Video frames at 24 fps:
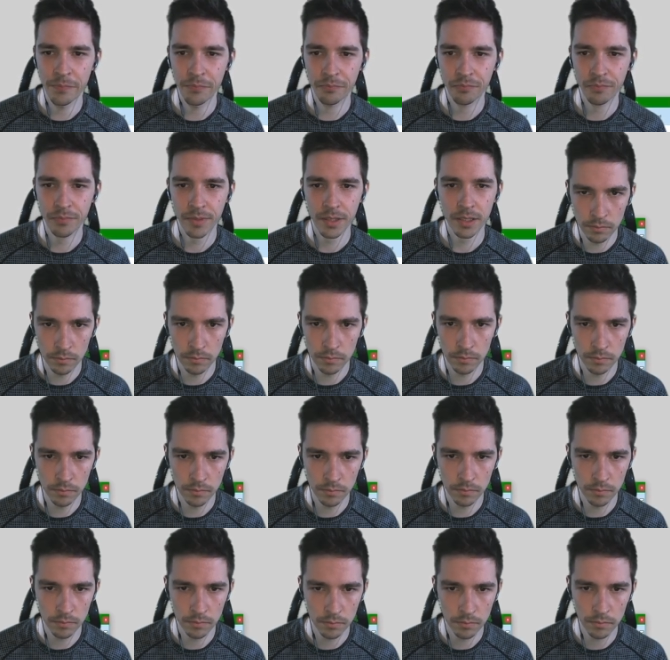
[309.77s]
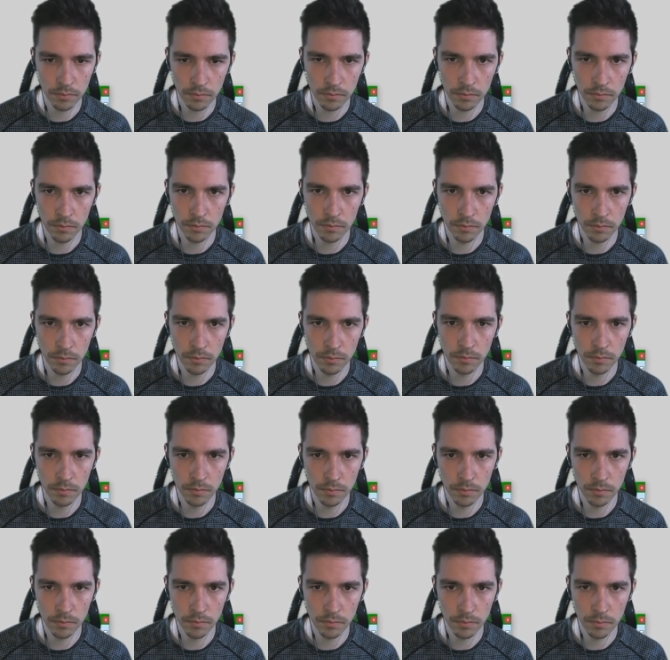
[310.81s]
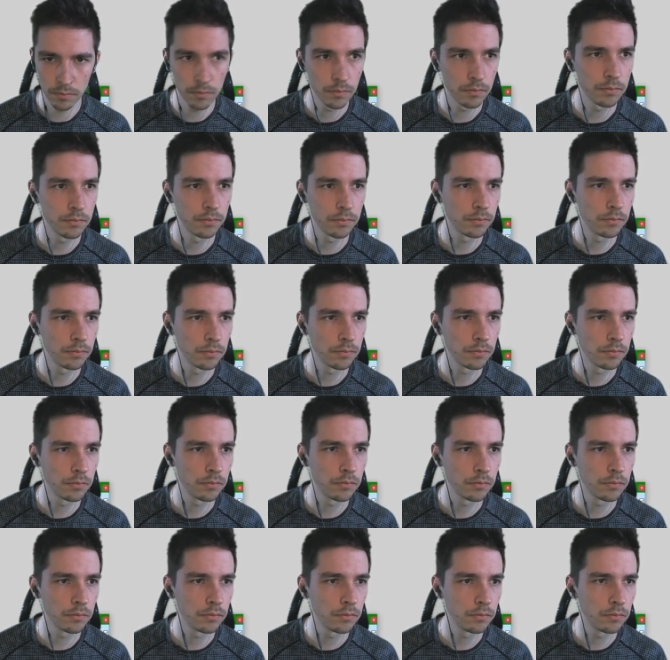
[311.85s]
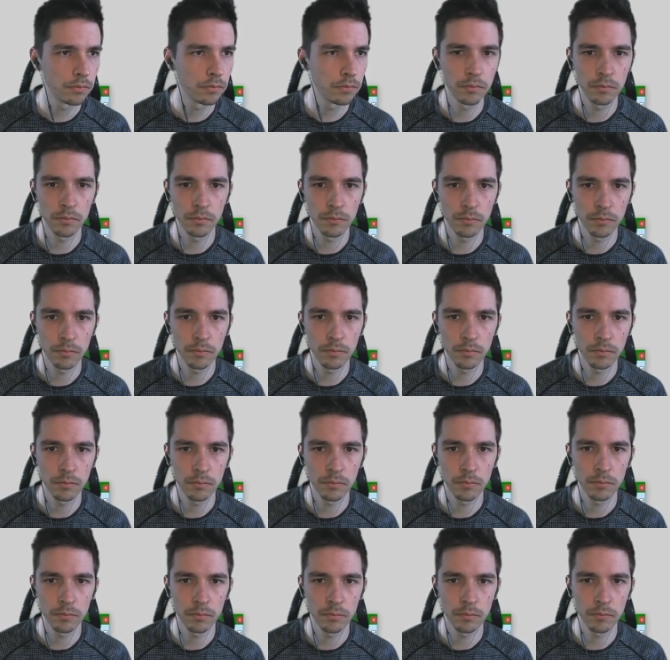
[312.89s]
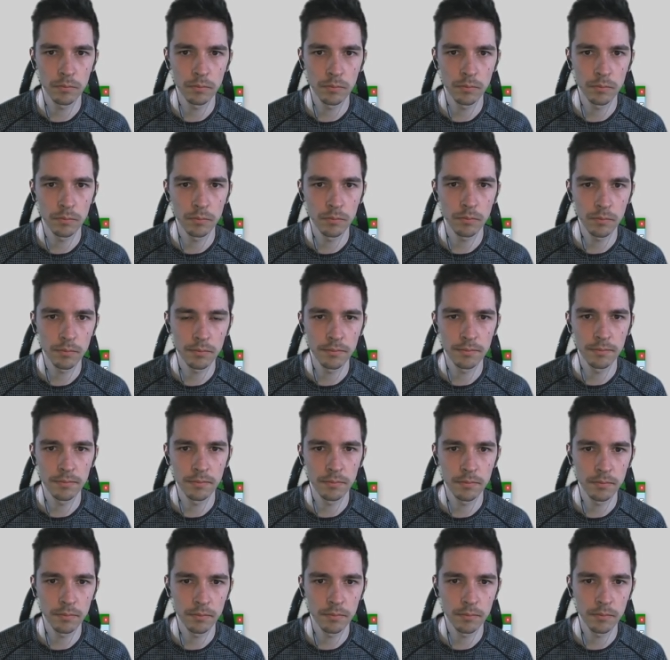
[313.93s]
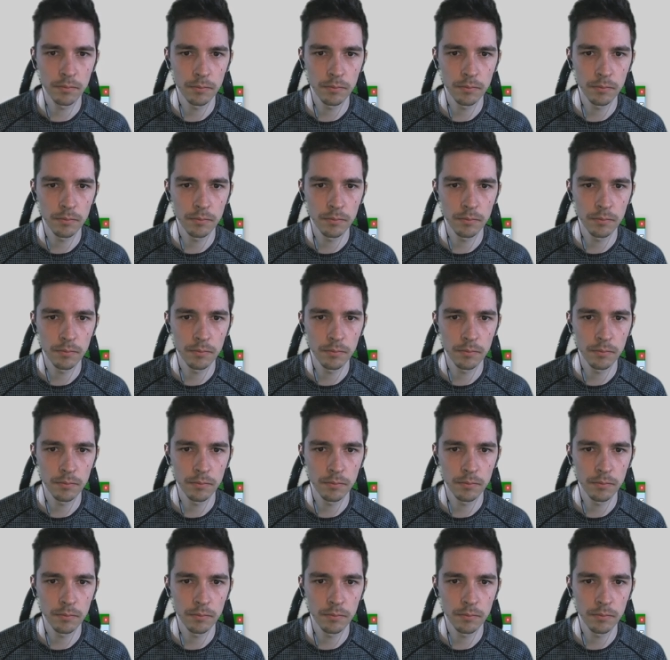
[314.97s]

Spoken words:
No one is speaking in this clip.